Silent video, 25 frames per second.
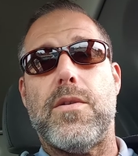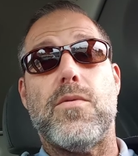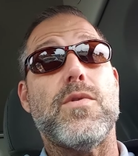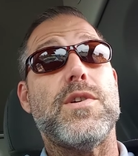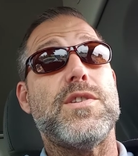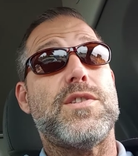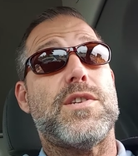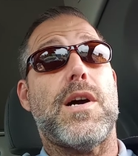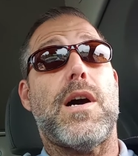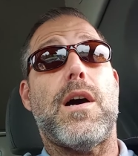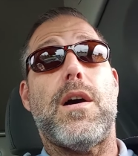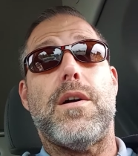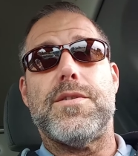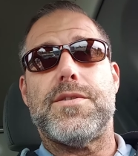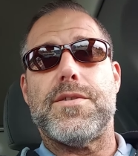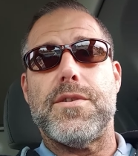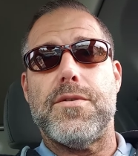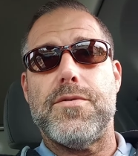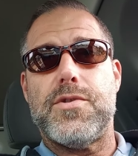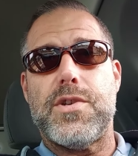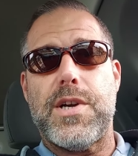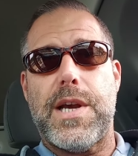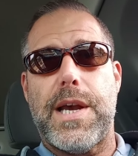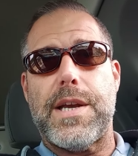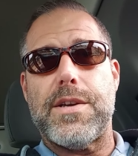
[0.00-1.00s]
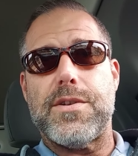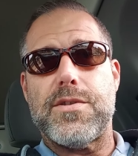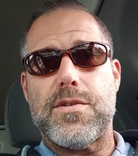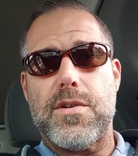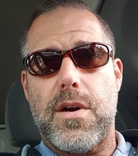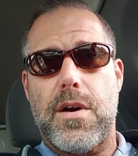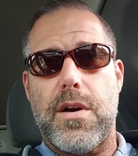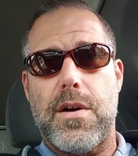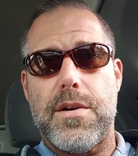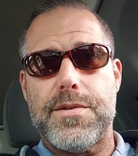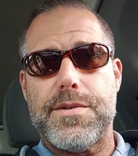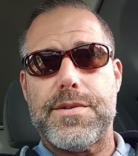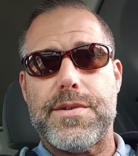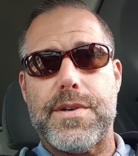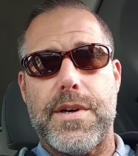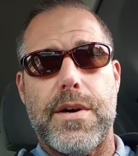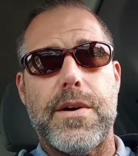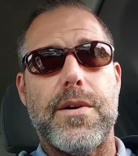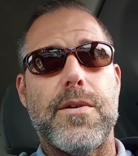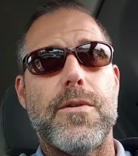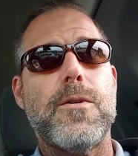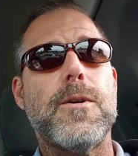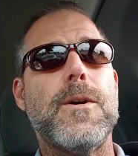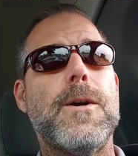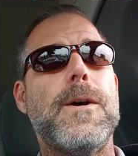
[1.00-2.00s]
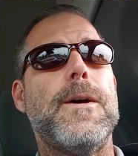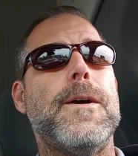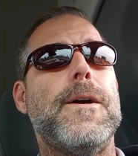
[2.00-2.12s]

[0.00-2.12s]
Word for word: which I also changed also.